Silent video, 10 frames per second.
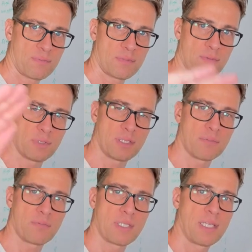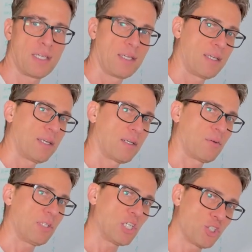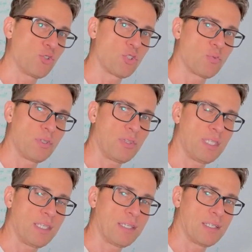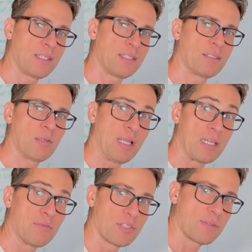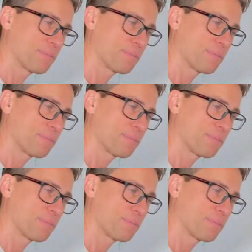real. you know, you know, issues with the uh, blood levels.